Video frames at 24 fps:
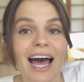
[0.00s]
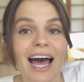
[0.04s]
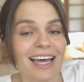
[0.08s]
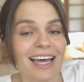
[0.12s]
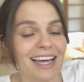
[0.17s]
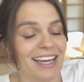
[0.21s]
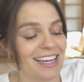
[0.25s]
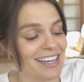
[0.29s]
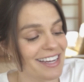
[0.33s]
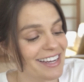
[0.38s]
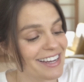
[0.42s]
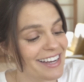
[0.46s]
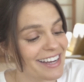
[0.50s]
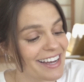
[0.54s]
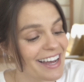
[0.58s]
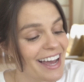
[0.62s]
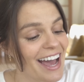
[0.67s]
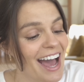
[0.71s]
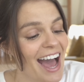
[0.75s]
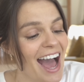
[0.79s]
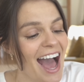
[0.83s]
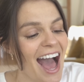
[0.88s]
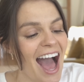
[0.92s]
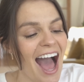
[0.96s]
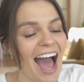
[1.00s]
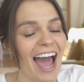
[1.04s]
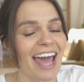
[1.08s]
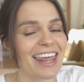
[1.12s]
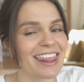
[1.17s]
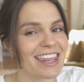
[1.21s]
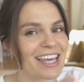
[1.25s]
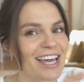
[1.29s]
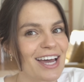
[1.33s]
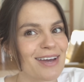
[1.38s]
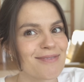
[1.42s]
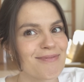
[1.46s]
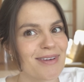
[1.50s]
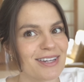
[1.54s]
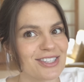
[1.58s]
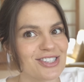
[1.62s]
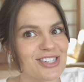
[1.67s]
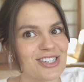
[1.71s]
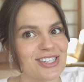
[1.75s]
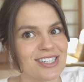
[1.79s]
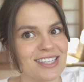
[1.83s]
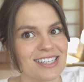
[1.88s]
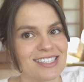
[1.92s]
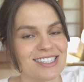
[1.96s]
I think I
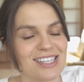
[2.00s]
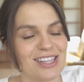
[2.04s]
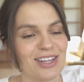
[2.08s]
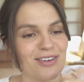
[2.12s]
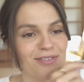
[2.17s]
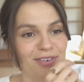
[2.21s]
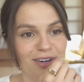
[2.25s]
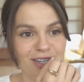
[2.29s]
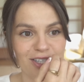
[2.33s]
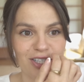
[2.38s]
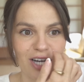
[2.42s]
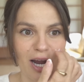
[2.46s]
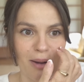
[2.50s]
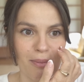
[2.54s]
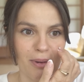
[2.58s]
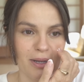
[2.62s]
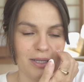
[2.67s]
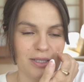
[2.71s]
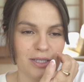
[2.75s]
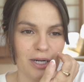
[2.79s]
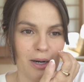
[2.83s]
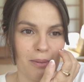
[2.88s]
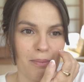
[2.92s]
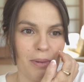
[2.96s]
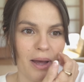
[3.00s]
mentioned this in the first trimester,